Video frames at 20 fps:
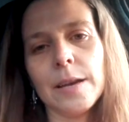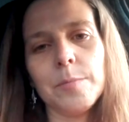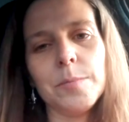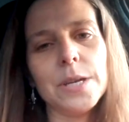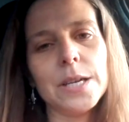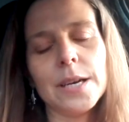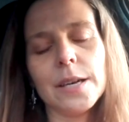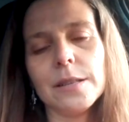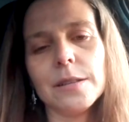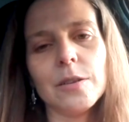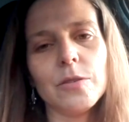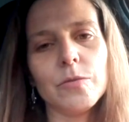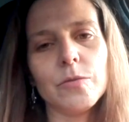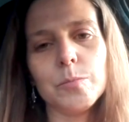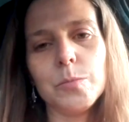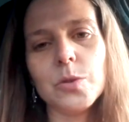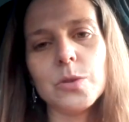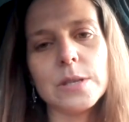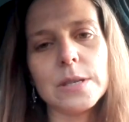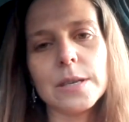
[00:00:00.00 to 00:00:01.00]
I mean, I love
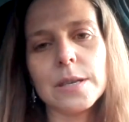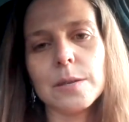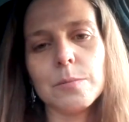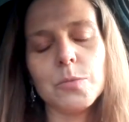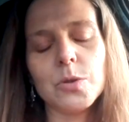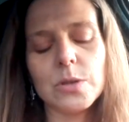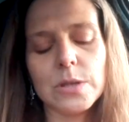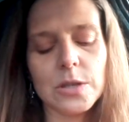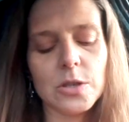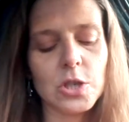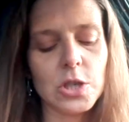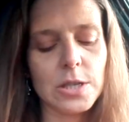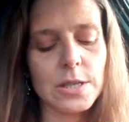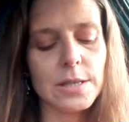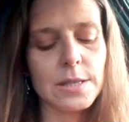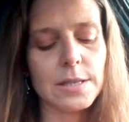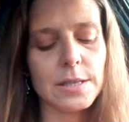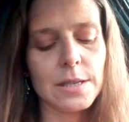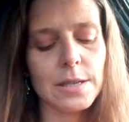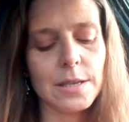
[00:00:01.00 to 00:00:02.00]
music and
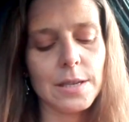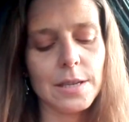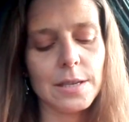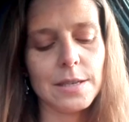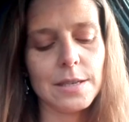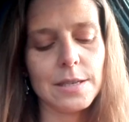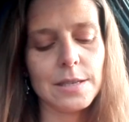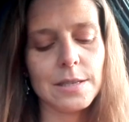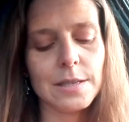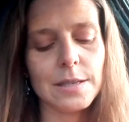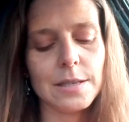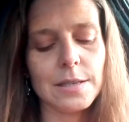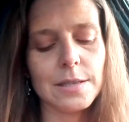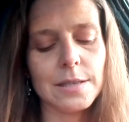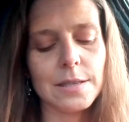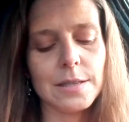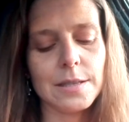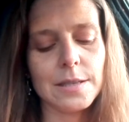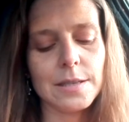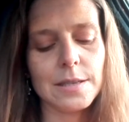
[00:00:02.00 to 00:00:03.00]
musicians, and, and this
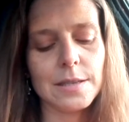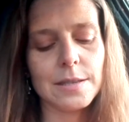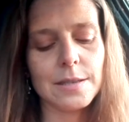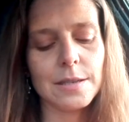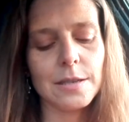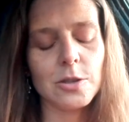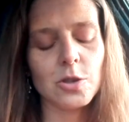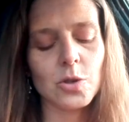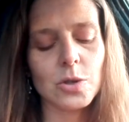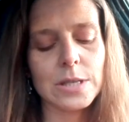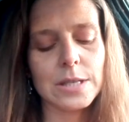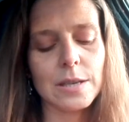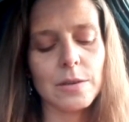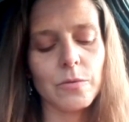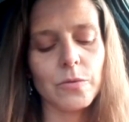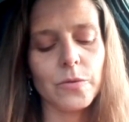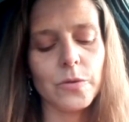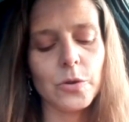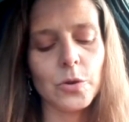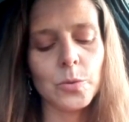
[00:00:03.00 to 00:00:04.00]
is this is an
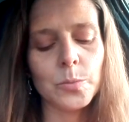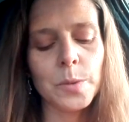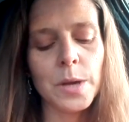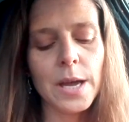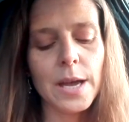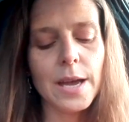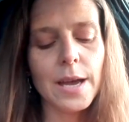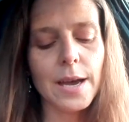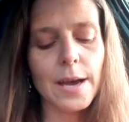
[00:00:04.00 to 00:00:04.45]
interesting film.